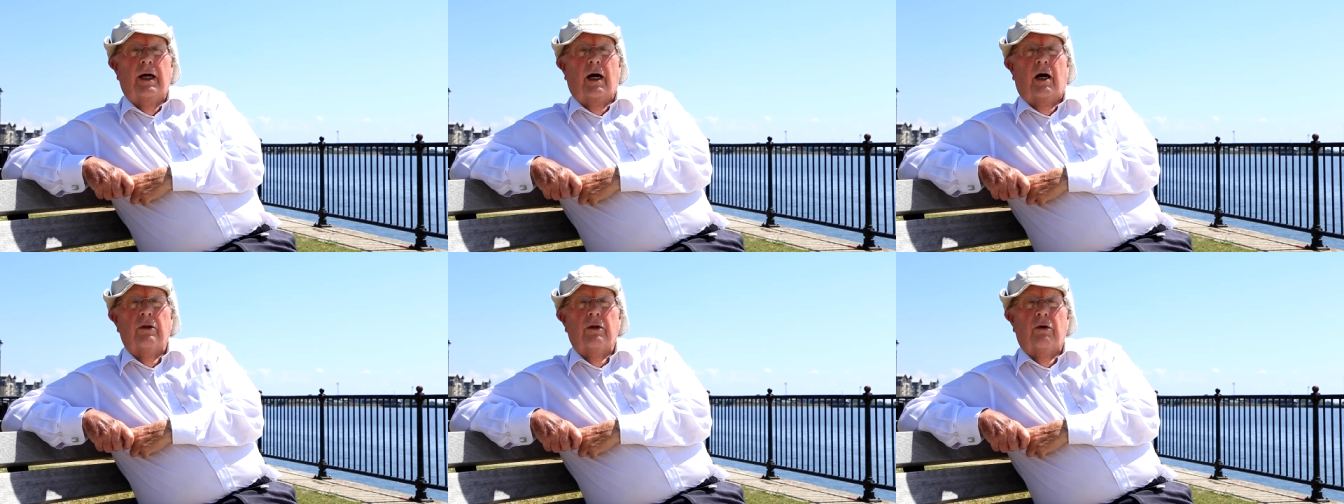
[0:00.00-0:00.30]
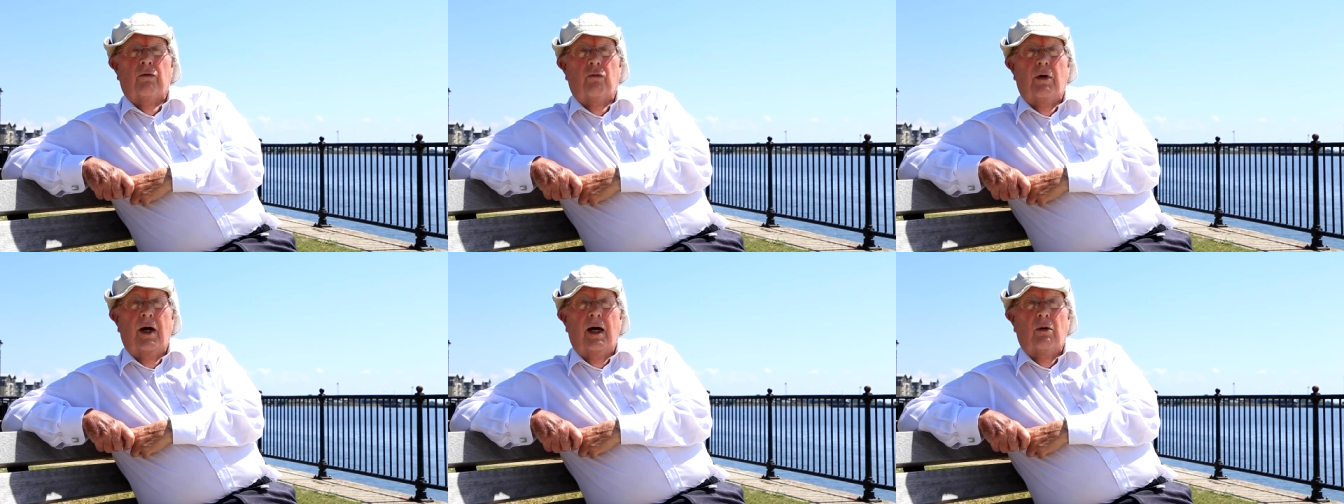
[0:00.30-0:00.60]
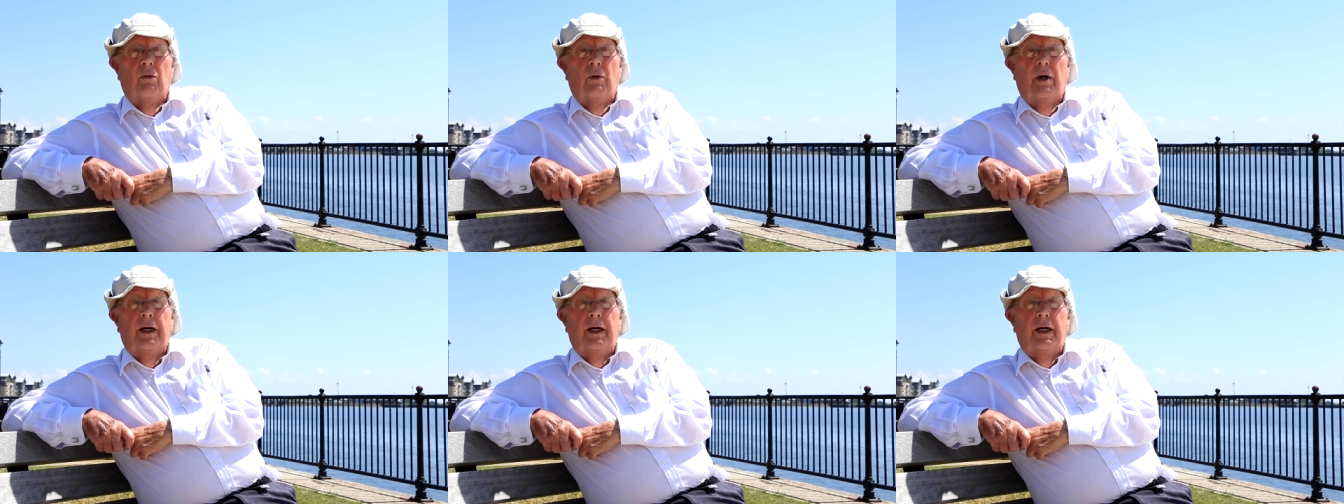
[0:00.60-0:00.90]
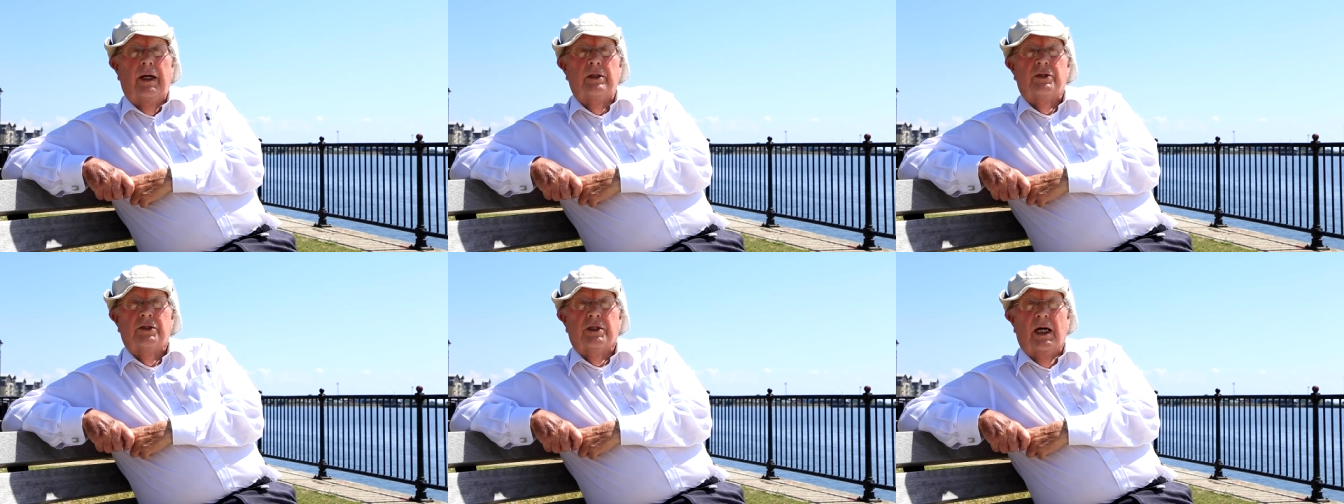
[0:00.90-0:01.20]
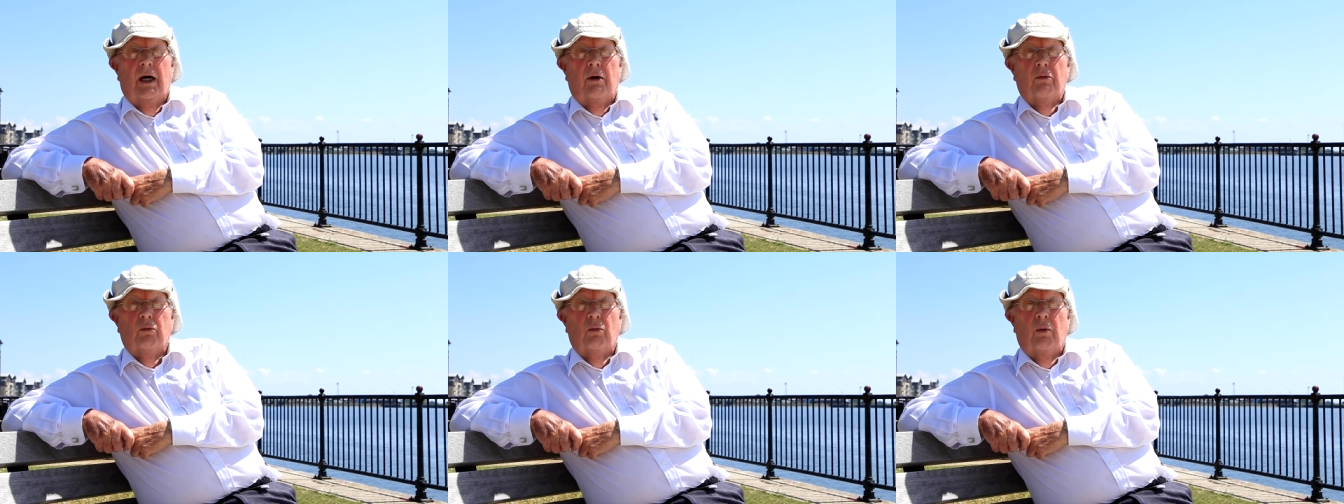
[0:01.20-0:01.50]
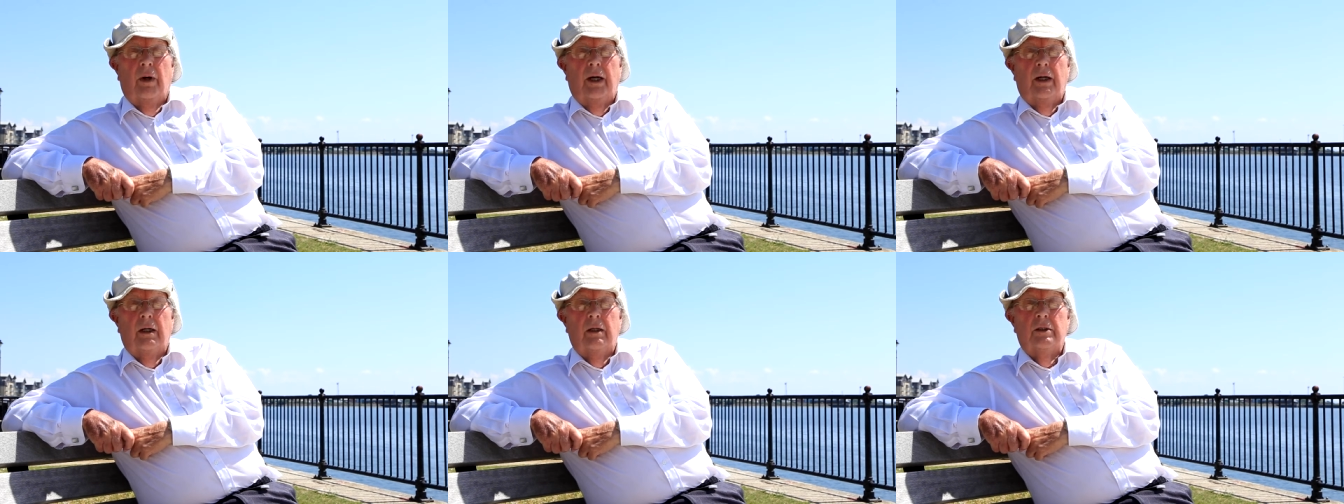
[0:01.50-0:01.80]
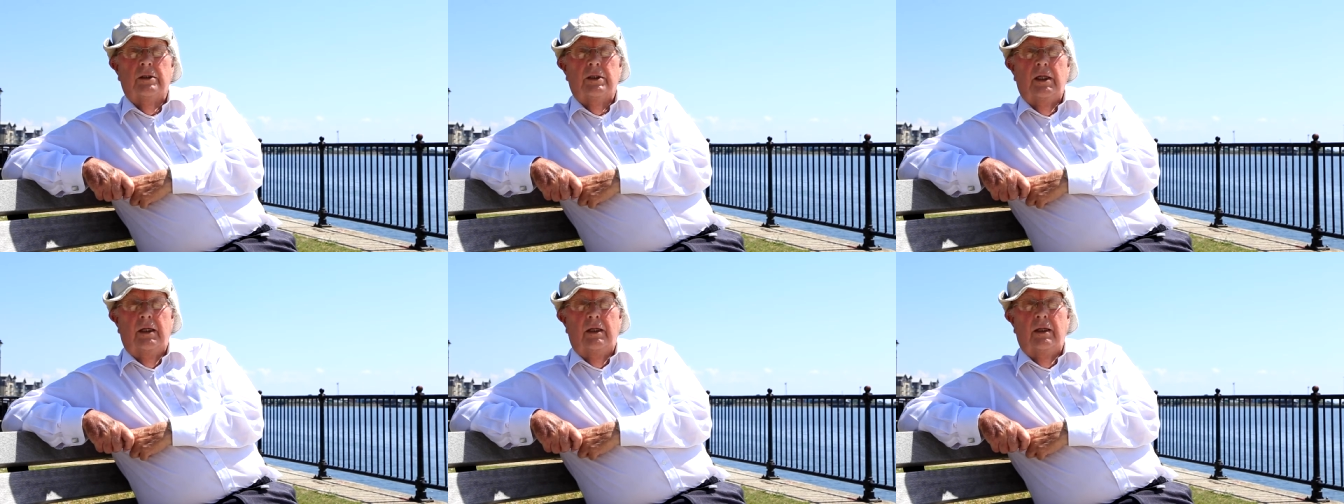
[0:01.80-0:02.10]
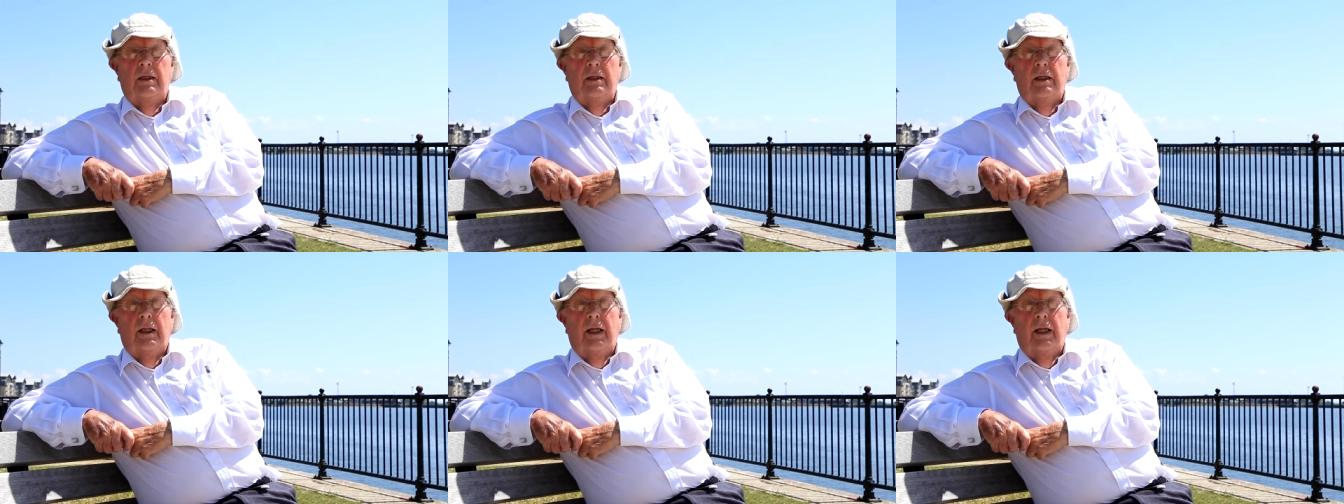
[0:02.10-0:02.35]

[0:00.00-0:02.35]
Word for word: on the railway in South Wales in,